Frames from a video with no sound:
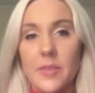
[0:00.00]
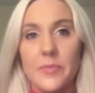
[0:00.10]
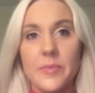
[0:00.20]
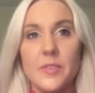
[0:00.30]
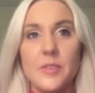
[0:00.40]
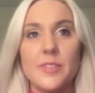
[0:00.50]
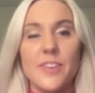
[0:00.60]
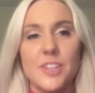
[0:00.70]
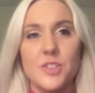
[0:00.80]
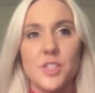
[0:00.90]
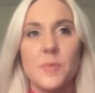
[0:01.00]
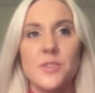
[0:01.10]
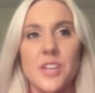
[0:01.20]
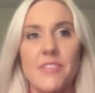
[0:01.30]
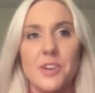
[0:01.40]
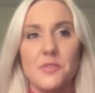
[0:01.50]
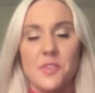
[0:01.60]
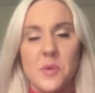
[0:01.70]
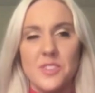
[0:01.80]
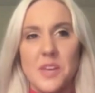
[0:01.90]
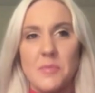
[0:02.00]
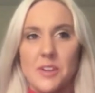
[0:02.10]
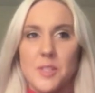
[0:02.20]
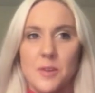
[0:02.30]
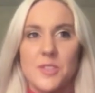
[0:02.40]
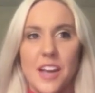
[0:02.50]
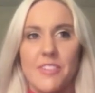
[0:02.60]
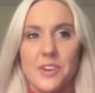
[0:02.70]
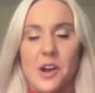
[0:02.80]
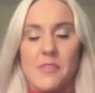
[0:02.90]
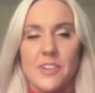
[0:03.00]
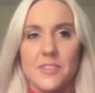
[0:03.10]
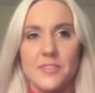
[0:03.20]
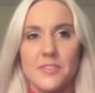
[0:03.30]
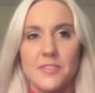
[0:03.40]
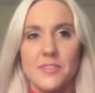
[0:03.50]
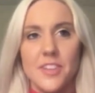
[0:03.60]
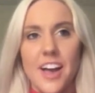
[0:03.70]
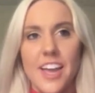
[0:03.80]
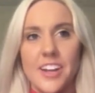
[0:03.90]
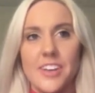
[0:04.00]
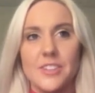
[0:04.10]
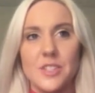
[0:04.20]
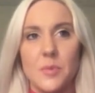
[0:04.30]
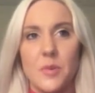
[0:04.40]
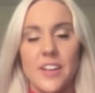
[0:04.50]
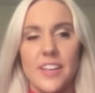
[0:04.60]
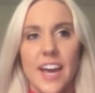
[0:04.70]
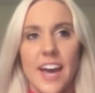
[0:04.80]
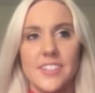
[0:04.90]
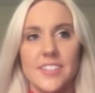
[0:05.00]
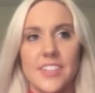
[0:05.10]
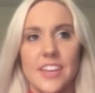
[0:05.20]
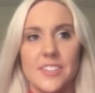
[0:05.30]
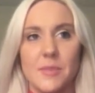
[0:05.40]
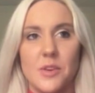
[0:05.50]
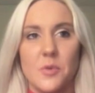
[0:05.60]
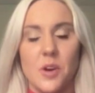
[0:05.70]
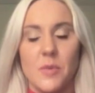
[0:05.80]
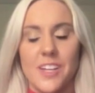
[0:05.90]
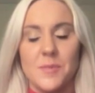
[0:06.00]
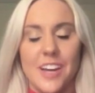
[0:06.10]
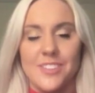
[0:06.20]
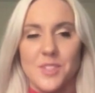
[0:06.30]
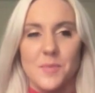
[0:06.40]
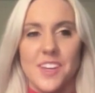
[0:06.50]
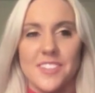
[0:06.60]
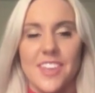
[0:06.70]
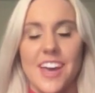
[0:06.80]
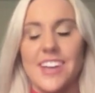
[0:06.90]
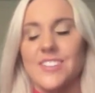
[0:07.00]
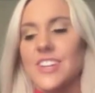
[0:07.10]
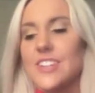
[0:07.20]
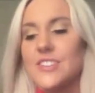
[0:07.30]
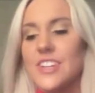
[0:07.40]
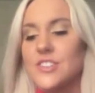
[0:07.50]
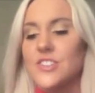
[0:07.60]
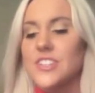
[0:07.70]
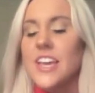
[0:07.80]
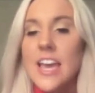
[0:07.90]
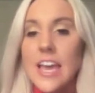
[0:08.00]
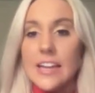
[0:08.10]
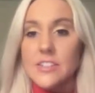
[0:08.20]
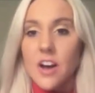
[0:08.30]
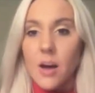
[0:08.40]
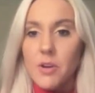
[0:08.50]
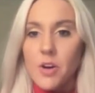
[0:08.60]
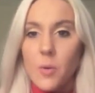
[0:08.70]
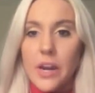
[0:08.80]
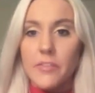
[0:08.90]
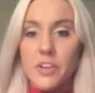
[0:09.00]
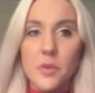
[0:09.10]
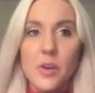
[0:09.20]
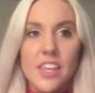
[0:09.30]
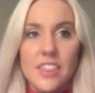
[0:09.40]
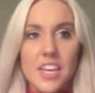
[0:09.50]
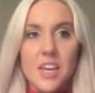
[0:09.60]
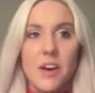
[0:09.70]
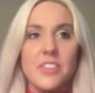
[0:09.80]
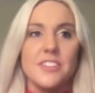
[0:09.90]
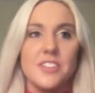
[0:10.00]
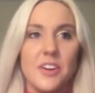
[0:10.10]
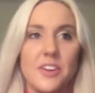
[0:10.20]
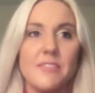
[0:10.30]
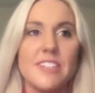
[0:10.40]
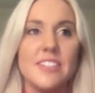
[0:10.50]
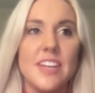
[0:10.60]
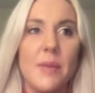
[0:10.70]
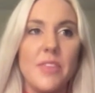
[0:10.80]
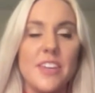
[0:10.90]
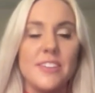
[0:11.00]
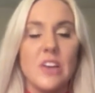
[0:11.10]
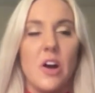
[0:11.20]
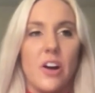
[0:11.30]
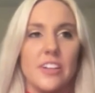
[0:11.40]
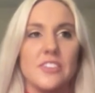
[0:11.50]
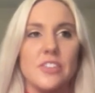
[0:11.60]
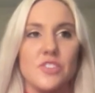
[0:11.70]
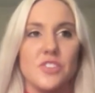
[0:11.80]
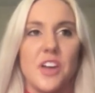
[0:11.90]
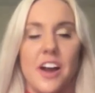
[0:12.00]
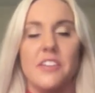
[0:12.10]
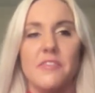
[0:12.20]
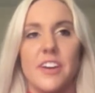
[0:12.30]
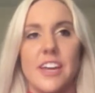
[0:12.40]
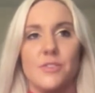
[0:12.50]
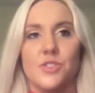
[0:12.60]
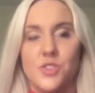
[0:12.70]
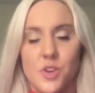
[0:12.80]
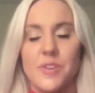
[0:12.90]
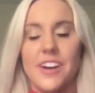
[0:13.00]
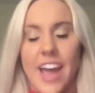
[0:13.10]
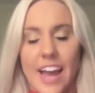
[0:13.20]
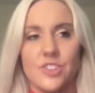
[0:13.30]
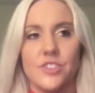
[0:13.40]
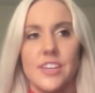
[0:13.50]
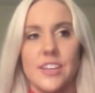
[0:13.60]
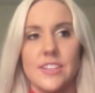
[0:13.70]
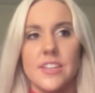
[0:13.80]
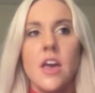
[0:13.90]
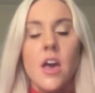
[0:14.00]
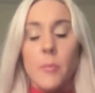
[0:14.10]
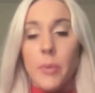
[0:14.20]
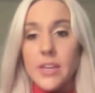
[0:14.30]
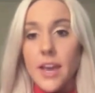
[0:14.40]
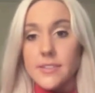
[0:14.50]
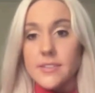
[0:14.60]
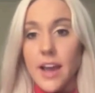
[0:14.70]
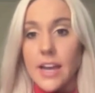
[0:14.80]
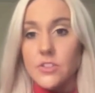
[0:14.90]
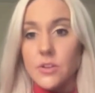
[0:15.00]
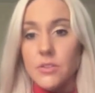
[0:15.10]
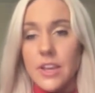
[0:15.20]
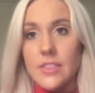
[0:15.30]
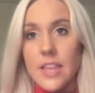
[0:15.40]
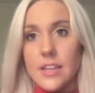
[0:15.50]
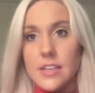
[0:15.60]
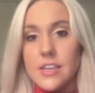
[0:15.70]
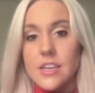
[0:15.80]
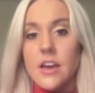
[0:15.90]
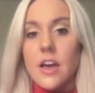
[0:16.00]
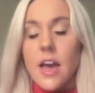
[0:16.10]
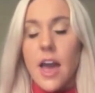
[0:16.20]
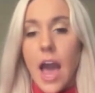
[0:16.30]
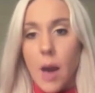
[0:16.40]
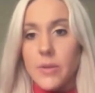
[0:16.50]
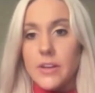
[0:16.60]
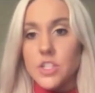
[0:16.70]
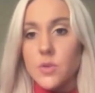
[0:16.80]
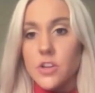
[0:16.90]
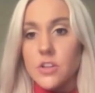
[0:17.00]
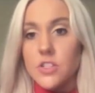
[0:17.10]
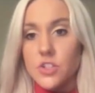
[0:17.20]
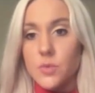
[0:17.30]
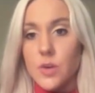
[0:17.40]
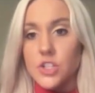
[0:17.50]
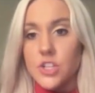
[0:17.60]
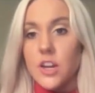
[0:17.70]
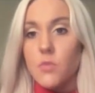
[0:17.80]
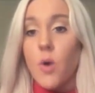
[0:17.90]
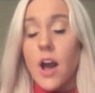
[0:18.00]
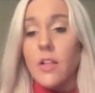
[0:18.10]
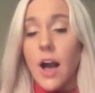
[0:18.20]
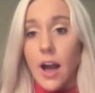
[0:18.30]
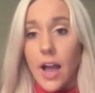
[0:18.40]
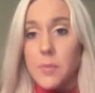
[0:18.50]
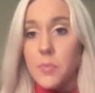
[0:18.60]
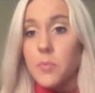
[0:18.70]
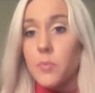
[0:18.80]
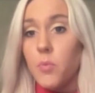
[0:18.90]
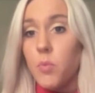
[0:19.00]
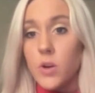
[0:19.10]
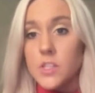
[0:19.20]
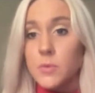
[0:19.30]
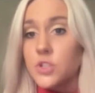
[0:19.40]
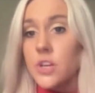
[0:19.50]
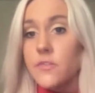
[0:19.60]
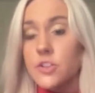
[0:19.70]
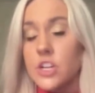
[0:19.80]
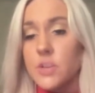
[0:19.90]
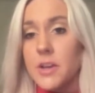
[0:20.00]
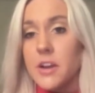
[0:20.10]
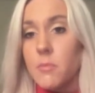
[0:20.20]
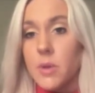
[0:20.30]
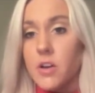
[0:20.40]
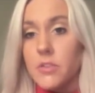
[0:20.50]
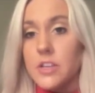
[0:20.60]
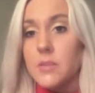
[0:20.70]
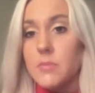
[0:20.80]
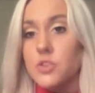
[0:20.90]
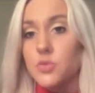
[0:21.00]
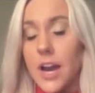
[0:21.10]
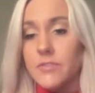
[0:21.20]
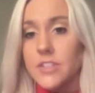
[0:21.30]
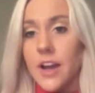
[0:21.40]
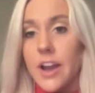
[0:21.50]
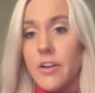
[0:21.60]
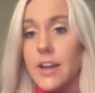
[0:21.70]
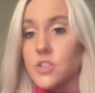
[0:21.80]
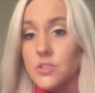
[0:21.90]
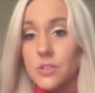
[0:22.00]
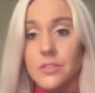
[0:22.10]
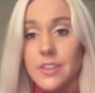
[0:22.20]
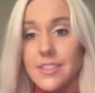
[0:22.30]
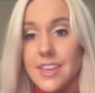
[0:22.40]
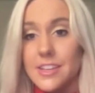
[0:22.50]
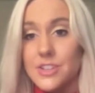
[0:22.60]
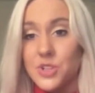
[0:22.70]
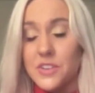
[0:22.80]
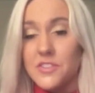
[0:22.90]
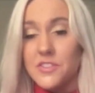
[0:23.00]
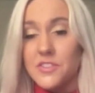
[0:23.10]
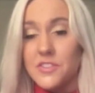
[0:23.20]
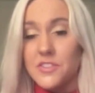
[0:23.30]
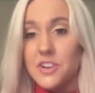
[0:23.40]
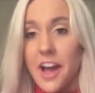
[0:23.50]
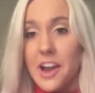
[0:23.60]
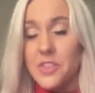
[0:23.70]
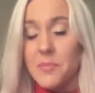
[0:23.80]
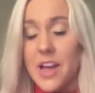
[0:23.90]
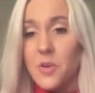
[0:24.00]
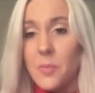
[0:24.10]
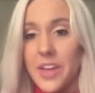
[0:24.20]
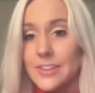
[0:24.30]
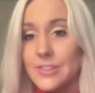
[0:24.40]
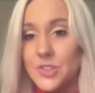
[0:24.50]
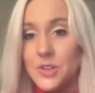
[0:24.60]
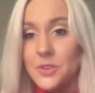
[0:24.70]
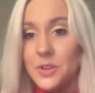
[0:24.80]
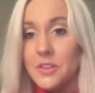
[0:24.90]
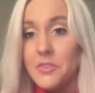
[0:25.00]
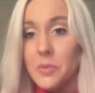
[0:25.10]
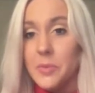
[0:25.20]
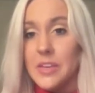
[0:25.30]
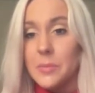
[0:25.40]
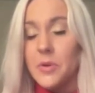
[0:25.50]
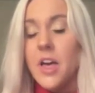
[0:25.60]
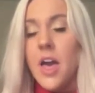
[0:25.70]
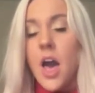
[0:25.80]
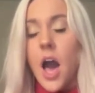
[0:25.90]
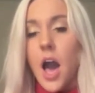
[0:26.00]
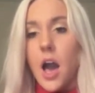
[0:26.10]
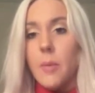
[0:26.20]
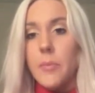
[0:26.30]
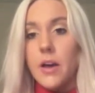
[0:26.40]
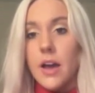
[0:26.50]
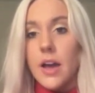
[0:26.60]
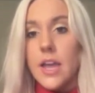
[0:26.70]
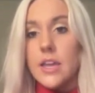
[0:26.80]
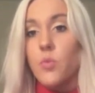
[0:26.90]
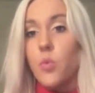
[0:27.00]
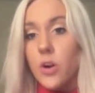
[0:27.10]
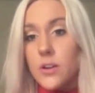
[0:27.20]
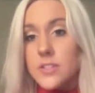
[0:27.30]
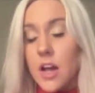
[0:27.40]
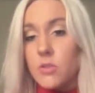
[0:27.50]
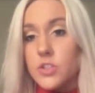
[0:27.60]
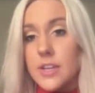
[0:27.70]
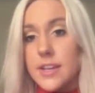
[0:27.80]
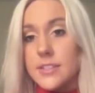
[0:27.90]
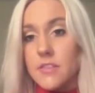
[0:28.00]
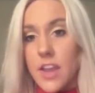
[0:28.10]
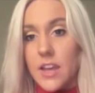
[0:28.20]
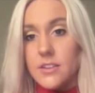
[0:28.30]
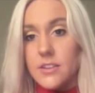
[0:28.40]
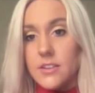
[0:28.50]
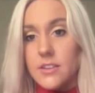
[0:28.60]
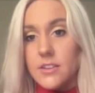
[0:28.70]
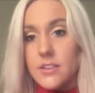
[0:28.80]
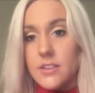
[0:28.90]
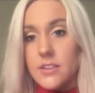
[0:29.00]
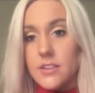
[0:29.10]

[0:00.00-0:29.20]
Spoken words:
newsflash, you're supposed to have a good football team and you're supposed to have a good offensive line and a good supporting cast, and that doesn't mean the quarterback is bad just because of that. It's just it's comical whenever you really think about these narratives in depth. It is honestly just kind of funny how stupid it actually is. But yes, I do think that he happened into a good situation, and while I was pushing for McCarthy to be drafted higher, I certainly think he should have gone higher than Michael Penix Jr. of all people. Um, it works out to his advantage.